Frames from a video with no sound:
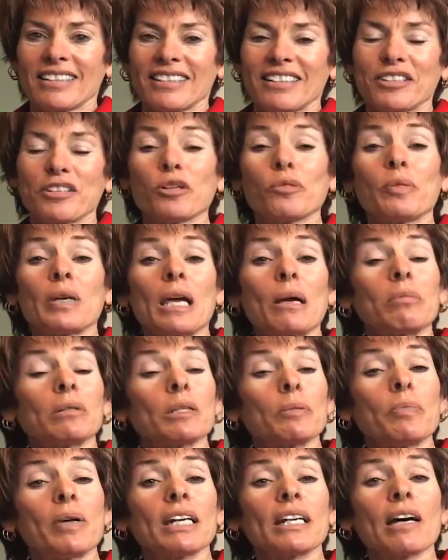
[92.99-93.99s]
You'll be able to
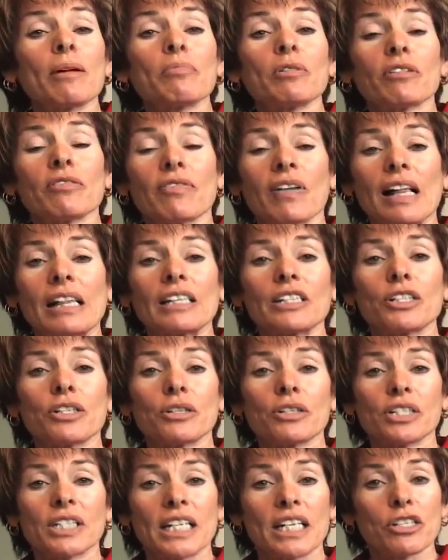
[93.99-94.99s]
pick up your
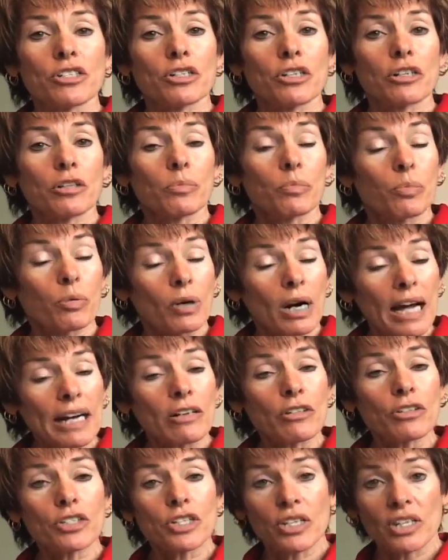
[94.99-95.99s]
volunteer t-shirt
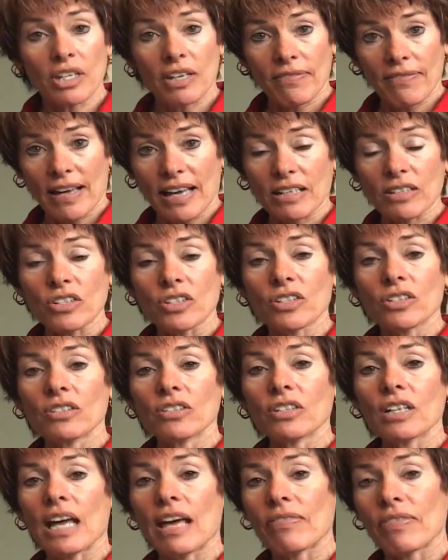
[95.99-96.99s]
prior to the event
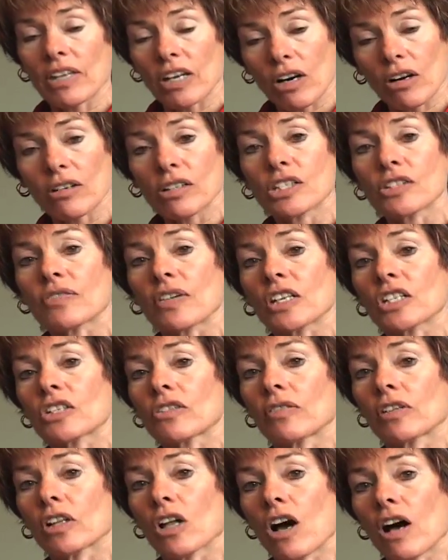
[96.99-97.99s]
at the Arts
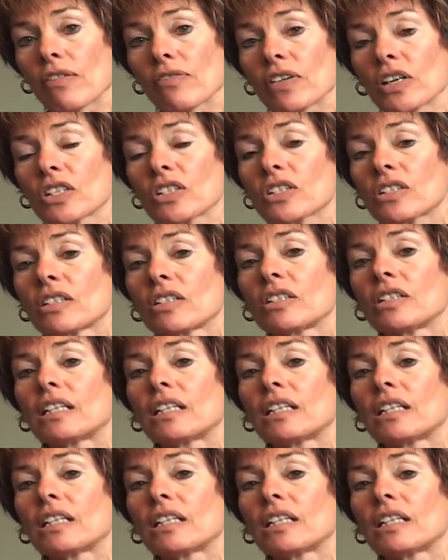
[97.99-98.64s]
Festival office,